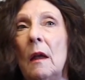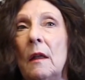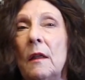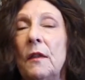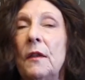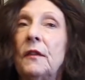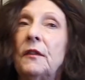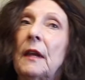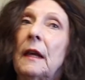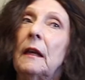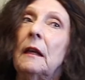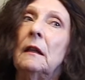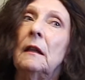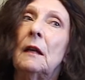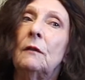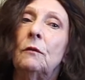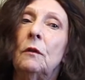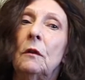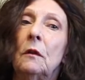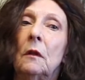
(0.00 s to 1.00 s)
The second
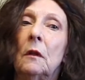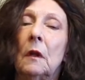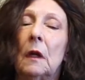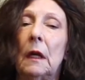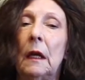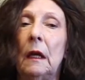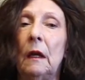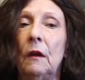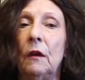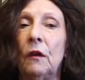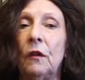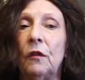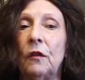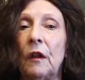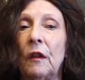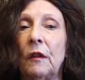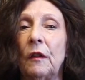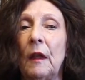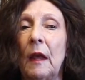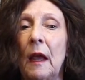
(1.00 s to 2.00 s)
level is
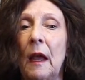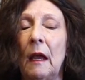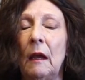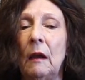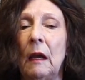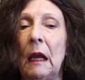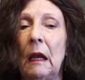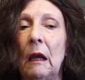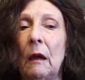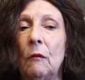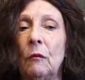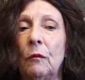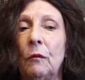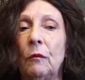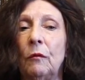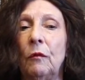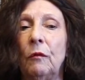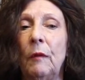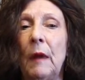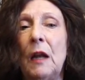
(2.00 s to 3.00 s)
they
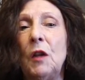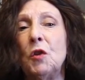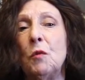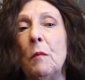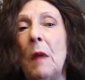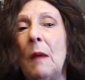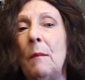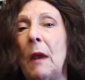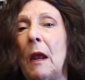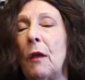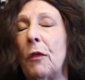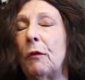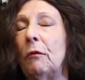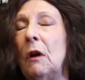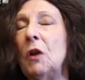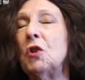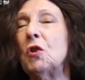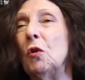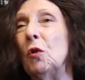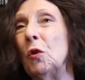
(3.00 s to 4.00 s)
reach maybe a
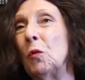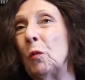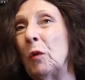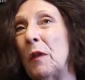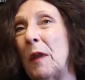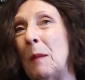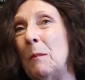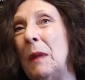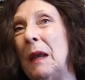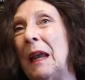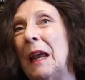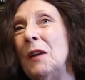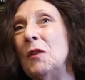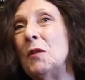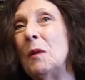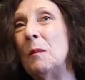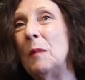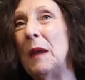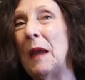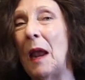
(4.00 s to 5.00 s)
threshold where they begin
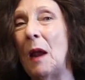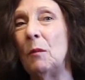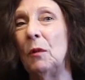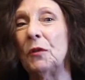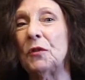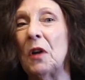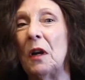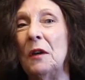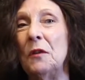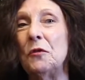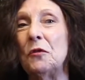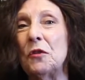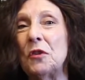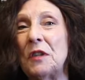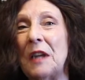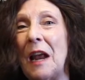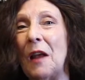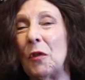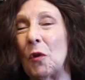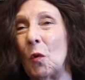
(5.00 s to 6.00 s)
to be able to
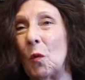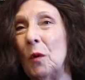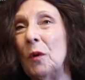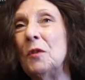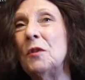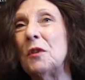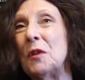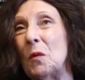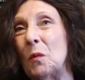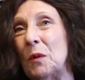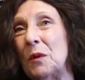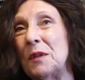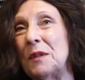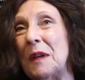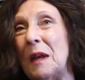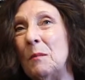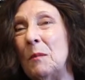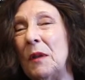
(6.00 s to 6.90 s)
understand the words that were said,